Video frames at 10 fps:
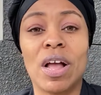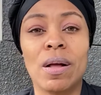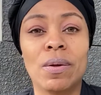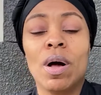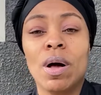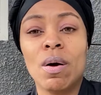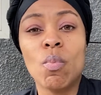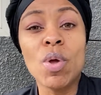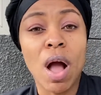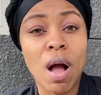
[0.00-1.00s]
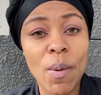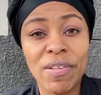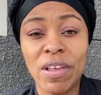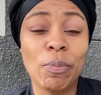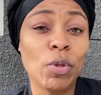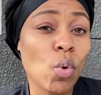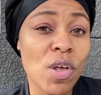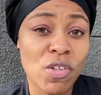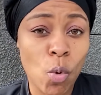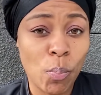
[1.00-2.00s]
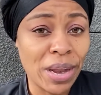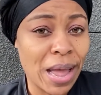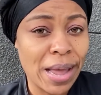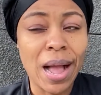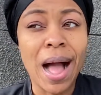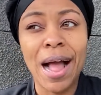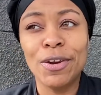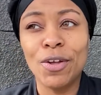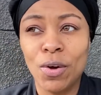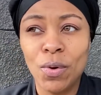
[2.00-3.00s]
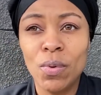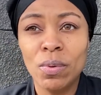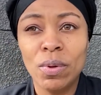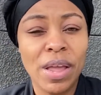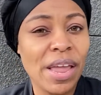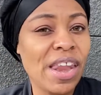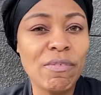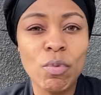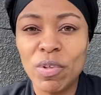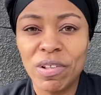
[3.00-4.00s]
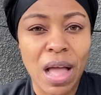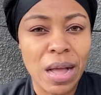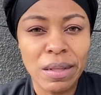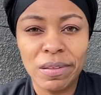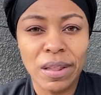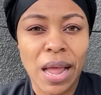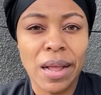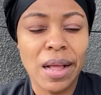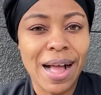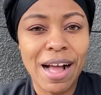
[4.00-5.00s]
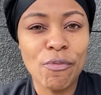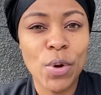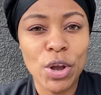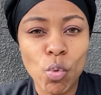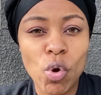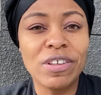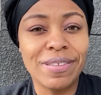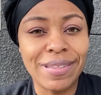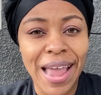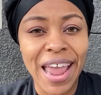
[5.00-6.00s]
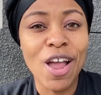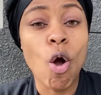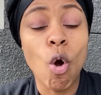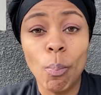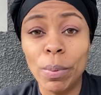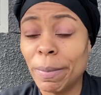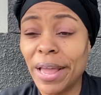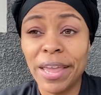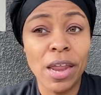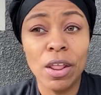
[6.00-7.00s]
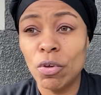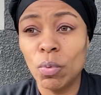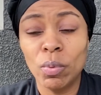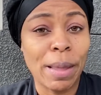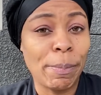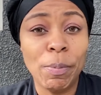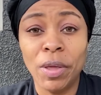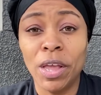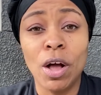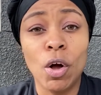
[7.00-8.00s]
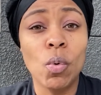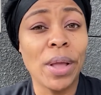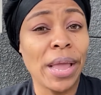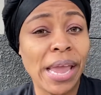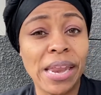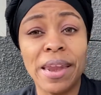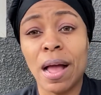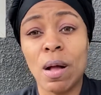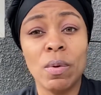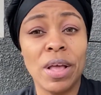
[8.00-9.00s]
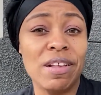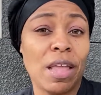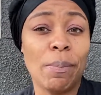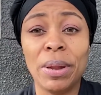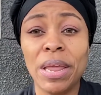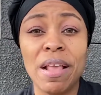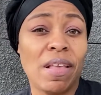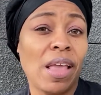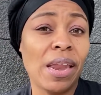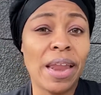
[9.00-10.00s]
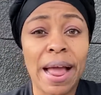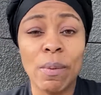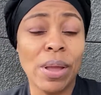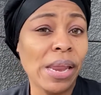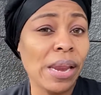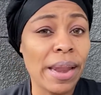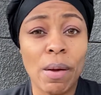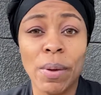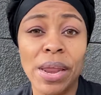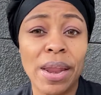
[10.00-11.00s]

y'all, we always kept the doors open. Like our door, it never was locked. Like our front door stayed open. I'm not kidding you. Like people can go in and out as they please, in and out